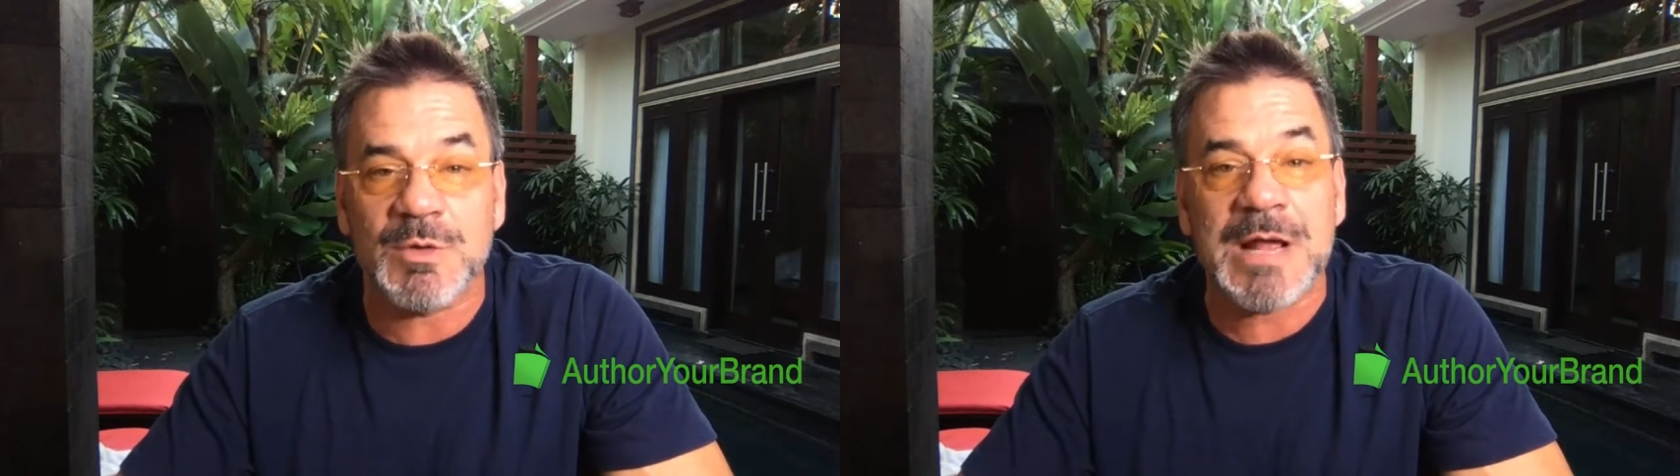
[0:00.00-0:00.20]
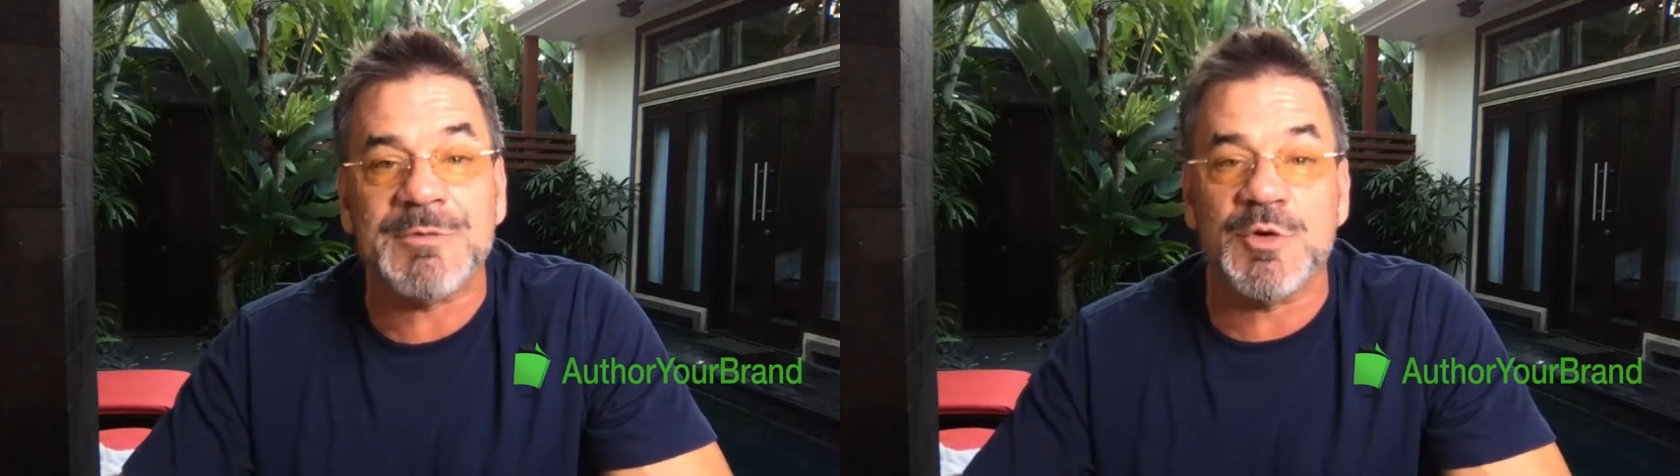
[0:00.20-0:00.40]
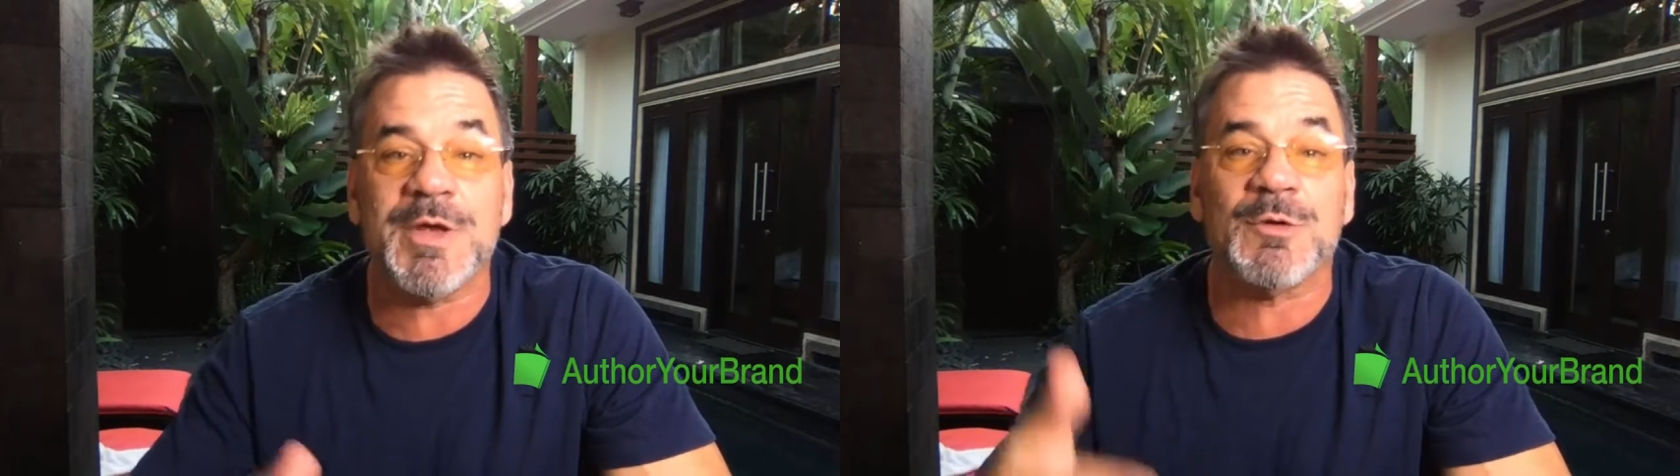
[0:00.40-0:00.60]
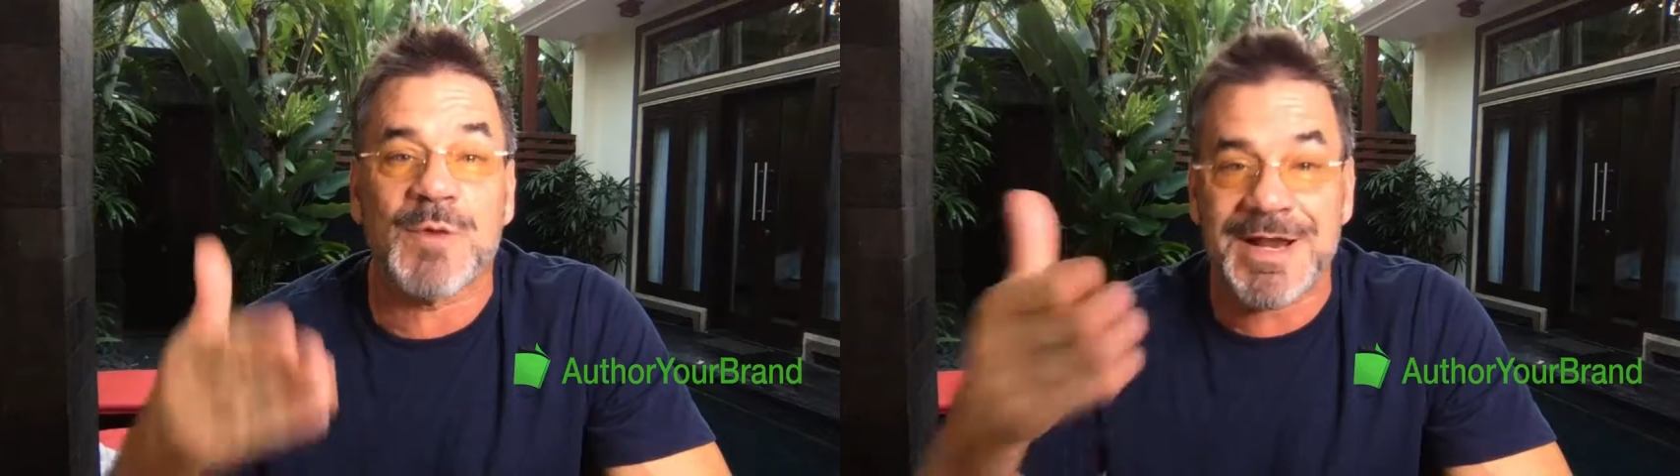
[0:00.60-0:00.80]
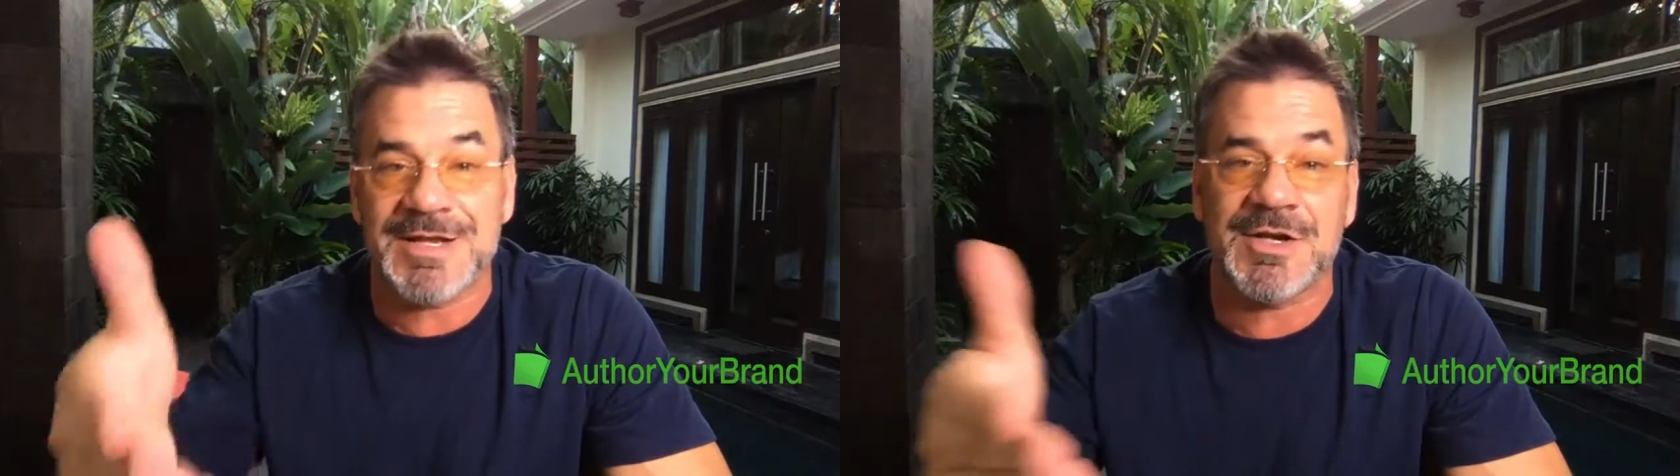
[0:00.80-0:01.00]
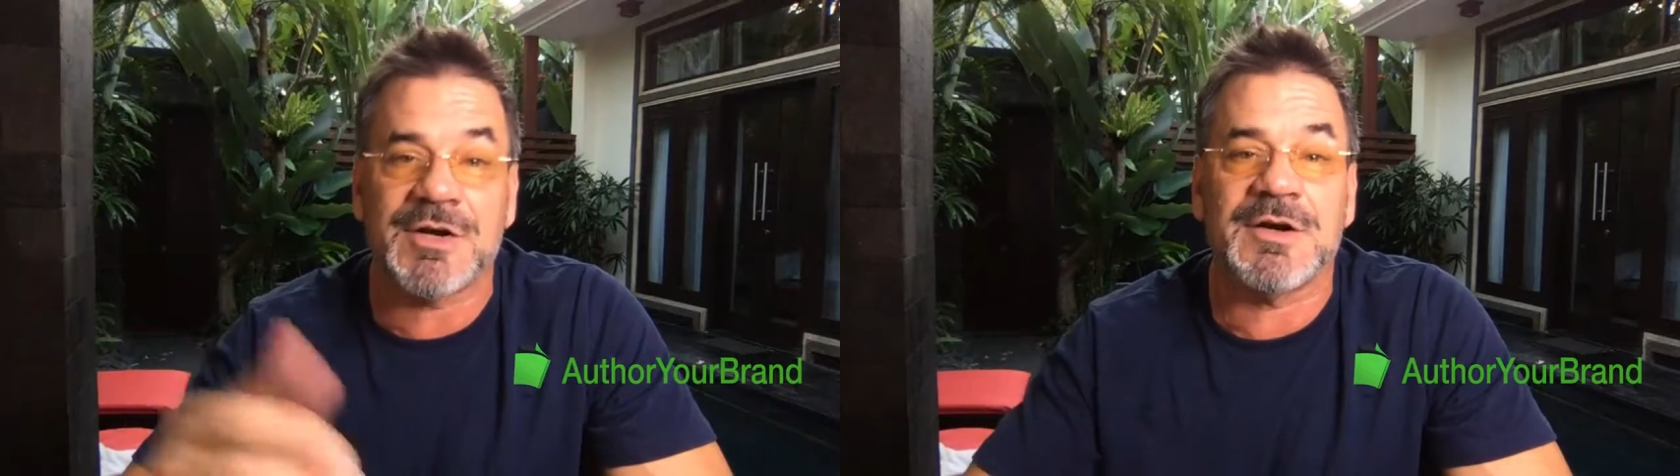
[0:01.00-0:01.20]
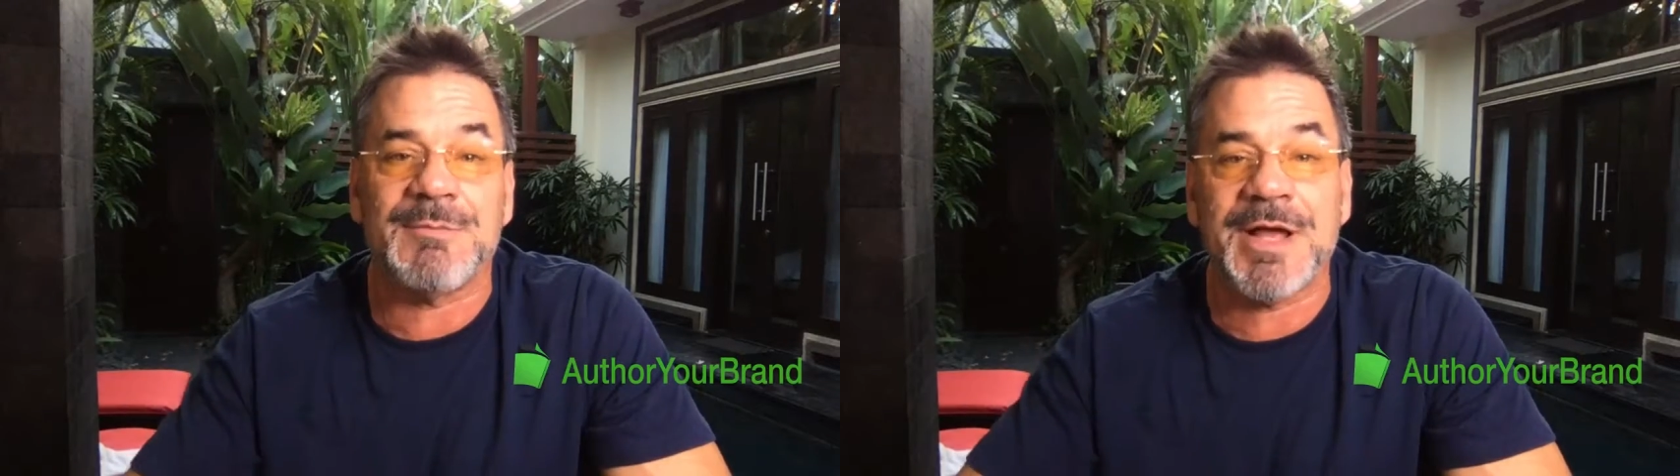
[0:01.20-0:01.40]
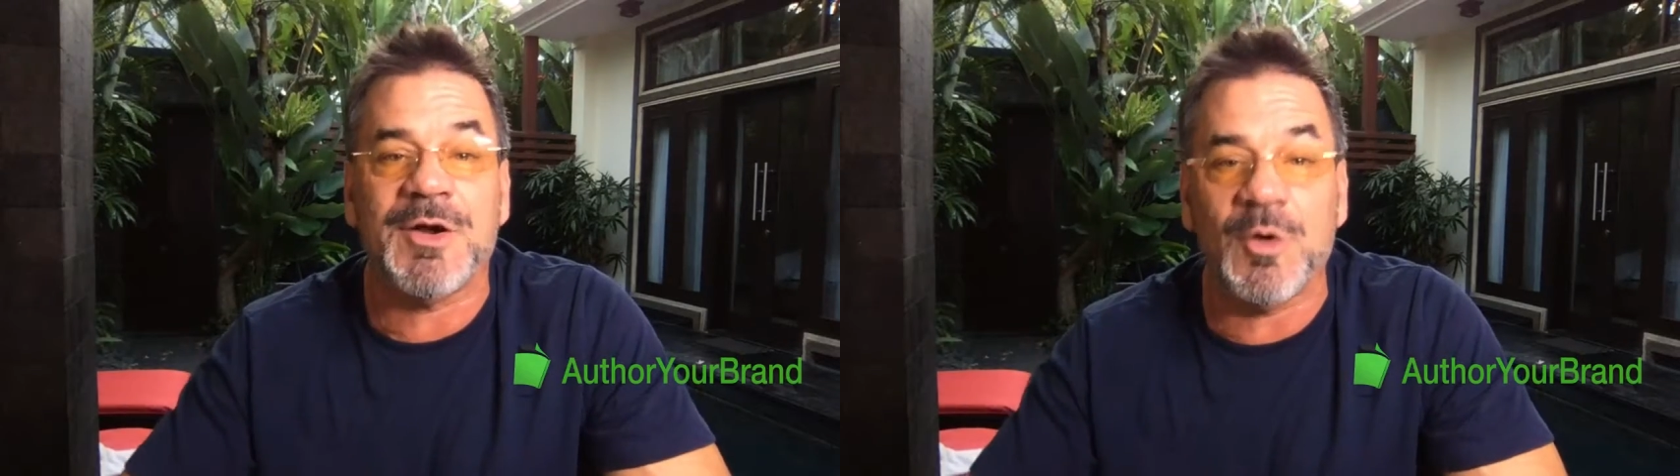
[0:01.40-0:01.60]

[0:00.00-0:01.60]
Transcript: and what I'm doing right here in my